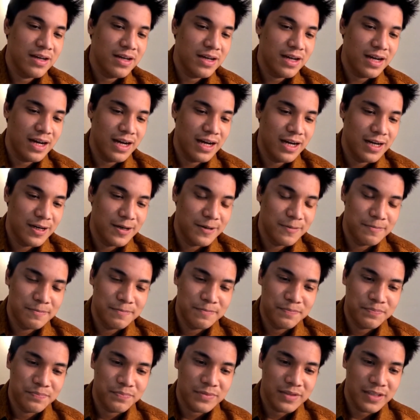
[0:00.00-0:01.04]

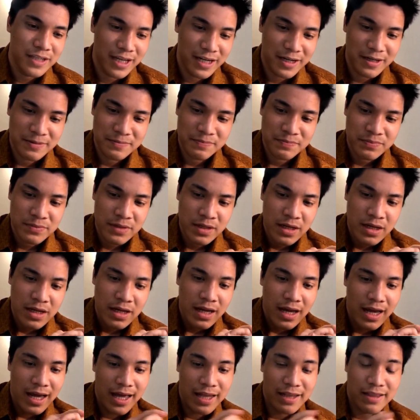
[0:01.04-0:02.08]
Um, yeah,
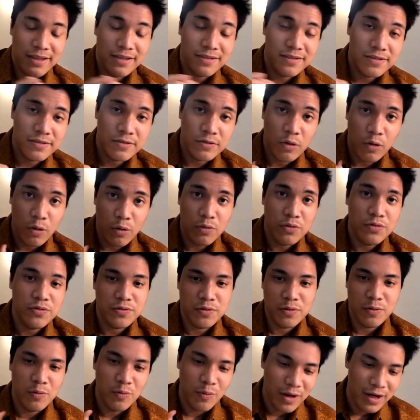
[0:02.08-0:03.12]
and this is
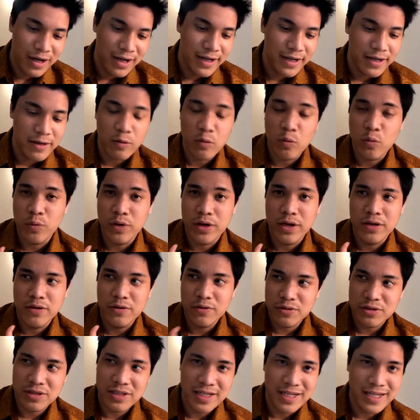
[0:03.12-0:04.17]
also why we
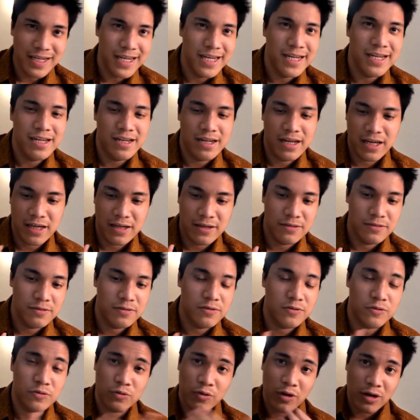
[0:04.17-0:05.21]
usually need like a
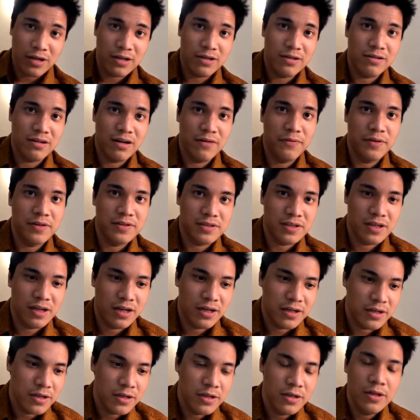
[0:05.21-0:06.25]
stronger graphics
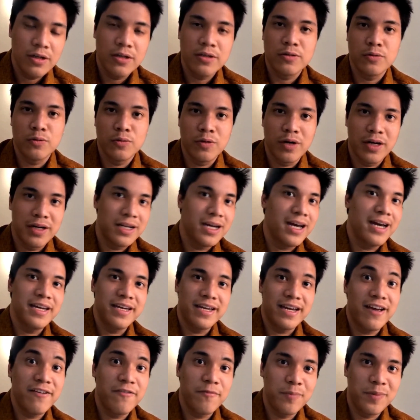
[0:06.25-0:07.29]
card to run
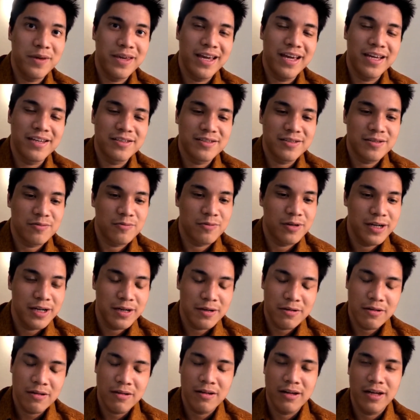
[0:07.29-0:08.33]
higher FPS, right?
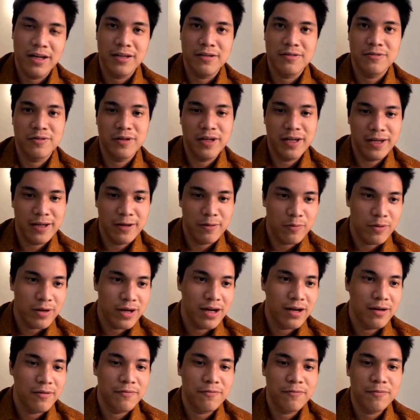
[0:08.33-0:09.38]
Like today we
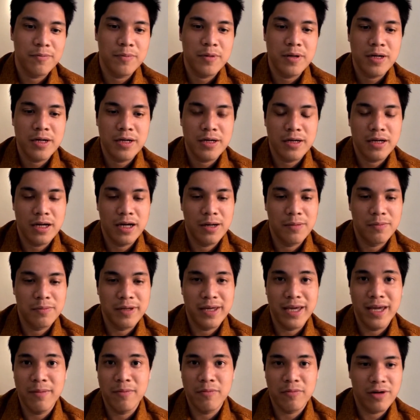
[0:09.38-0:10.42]
have um,
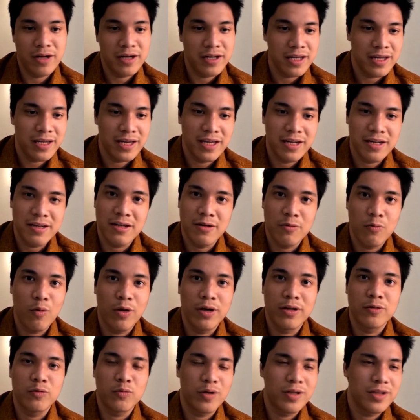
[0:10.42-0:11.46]
game running at
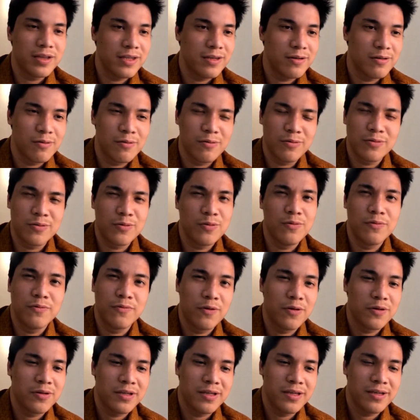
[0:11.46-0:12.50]
120 or
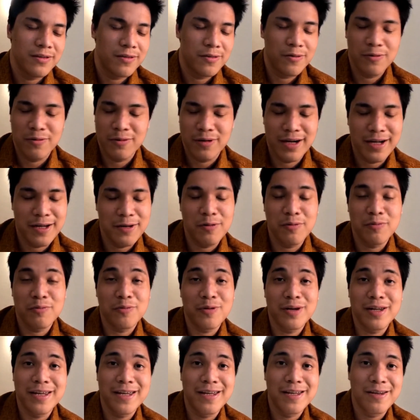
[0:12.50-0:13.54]
240, though I don't
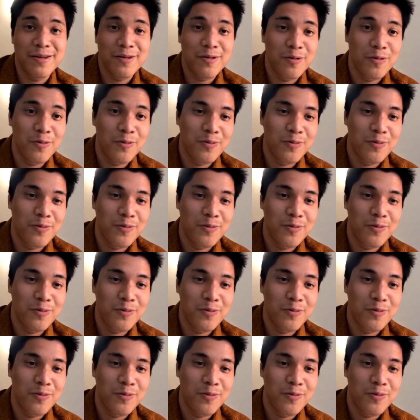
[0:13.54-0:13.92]
really know